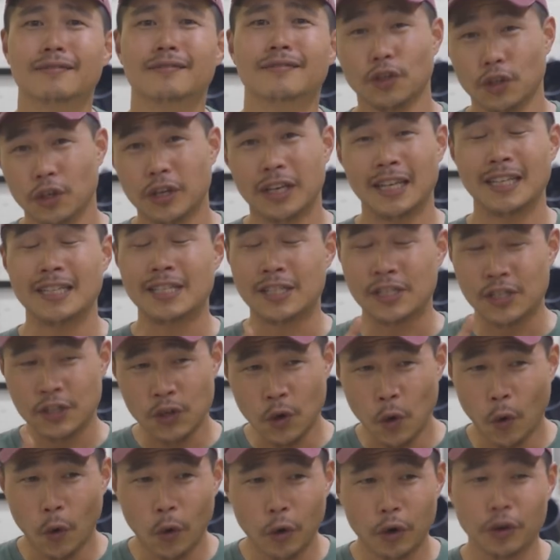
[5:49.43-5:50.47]
You can
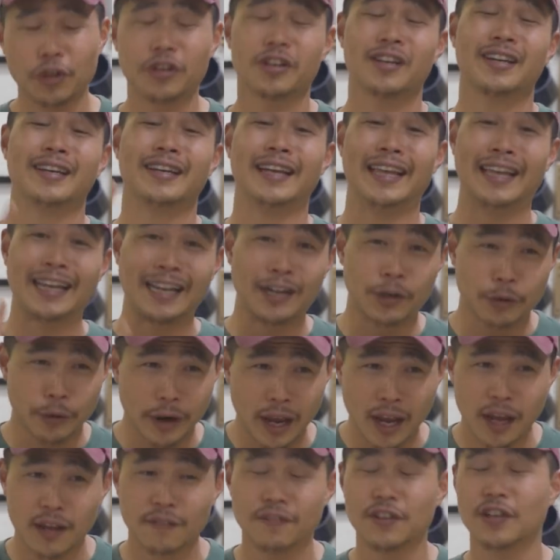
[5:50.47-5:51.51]
score, you could
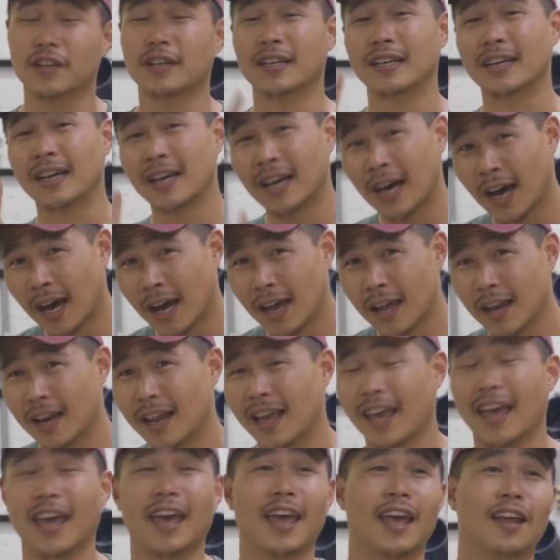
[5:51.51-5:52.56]
engrave, you could cut,
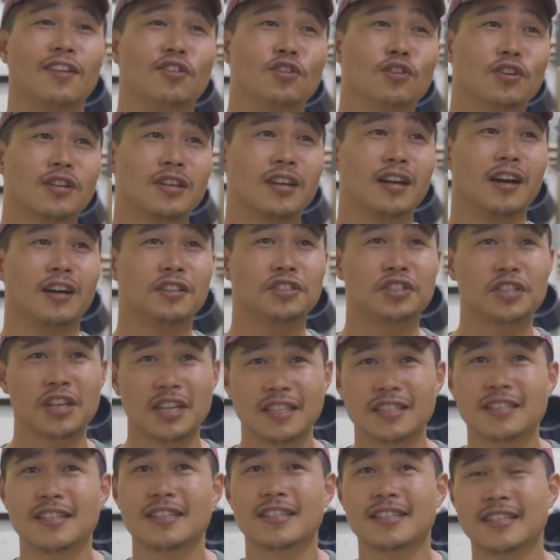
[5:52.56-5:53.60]
and you could
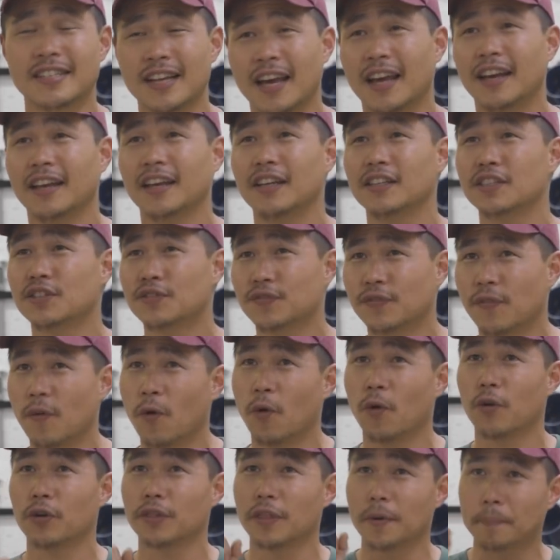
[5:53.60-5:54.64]
adjust the settings
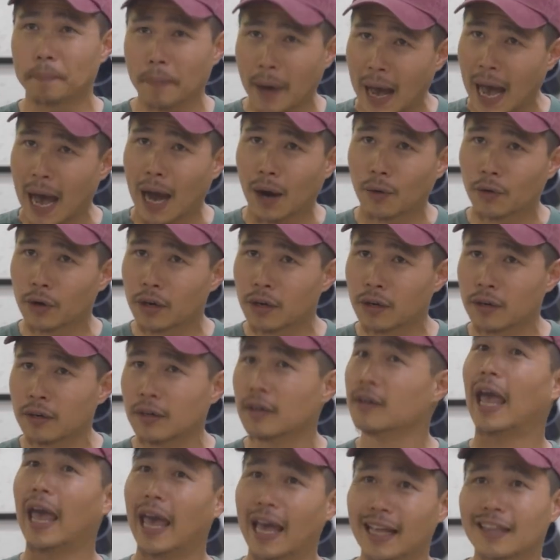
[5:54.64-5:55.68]
for the power
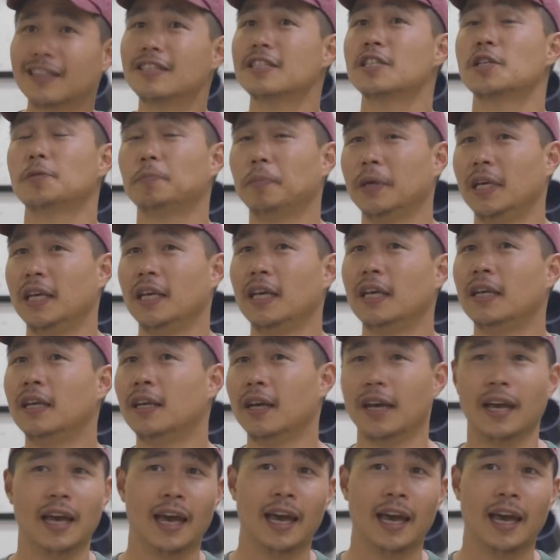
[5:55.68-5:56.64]
and the speed.